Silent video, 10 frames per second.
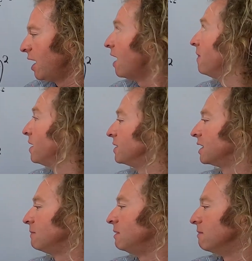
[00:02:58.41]
and then it's
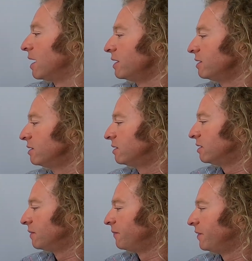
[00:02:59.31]
going to be
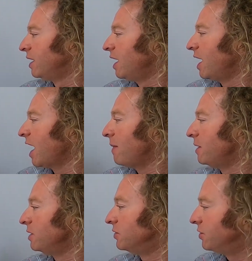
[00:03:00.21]
minus, and
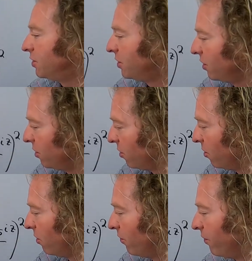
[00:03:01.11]
then it's
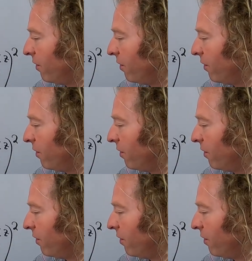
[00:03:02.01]
2,